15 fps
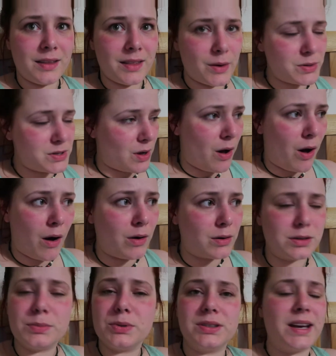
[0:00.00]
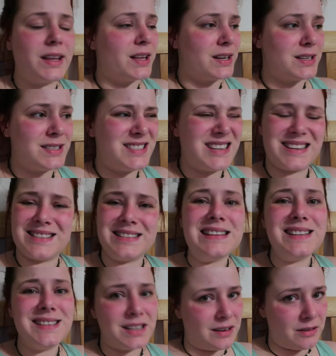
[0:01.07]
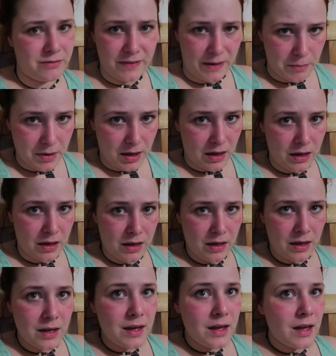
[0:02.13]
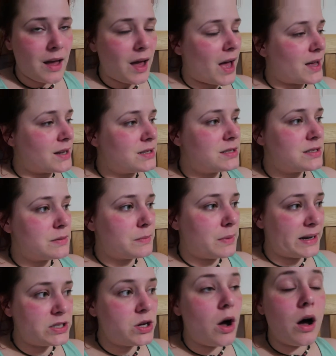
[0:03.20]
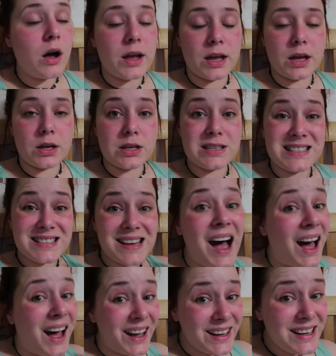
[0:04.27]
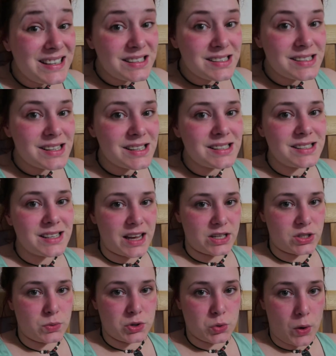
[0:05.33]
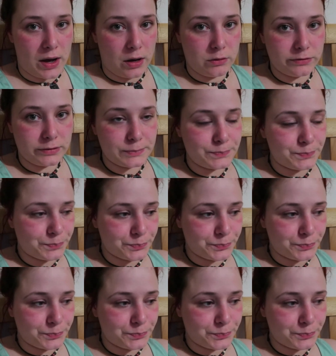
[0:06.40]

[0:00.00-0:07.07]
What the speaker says: That was a horrible day that a 16 didn't fit me. And my target size is to get to a 12.